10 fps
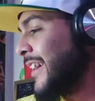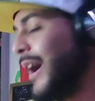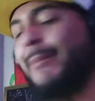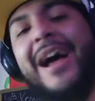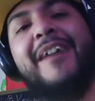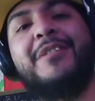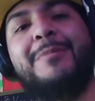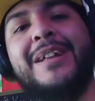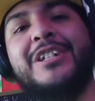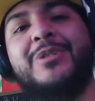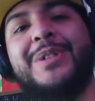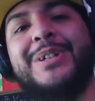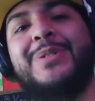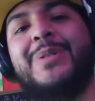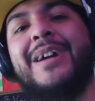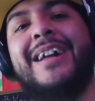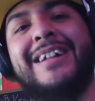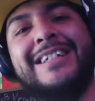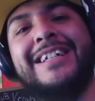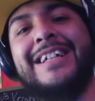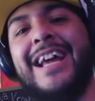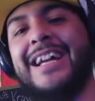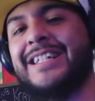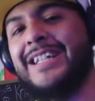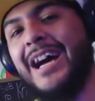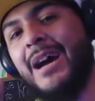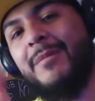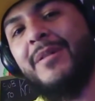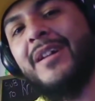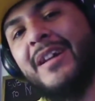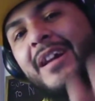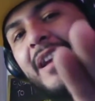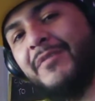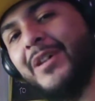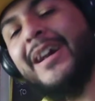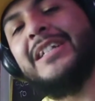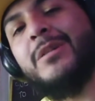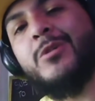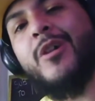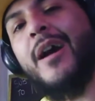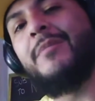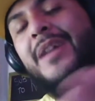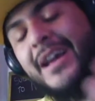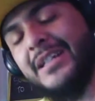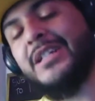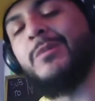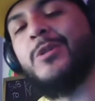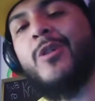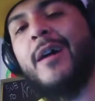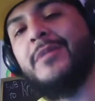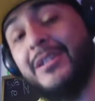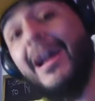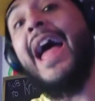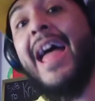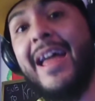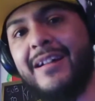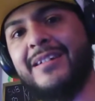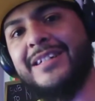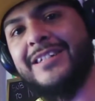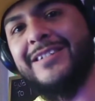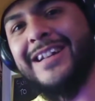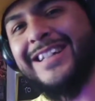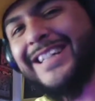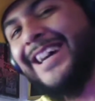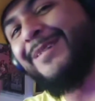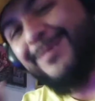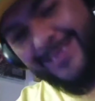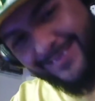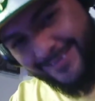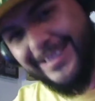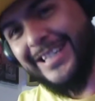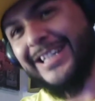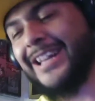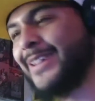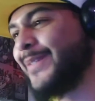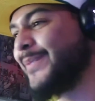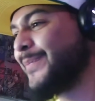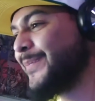I'm gonna have to bid you adieu. And until next time, if you ain't subscribed yet, subscribe to. And until next time, salute.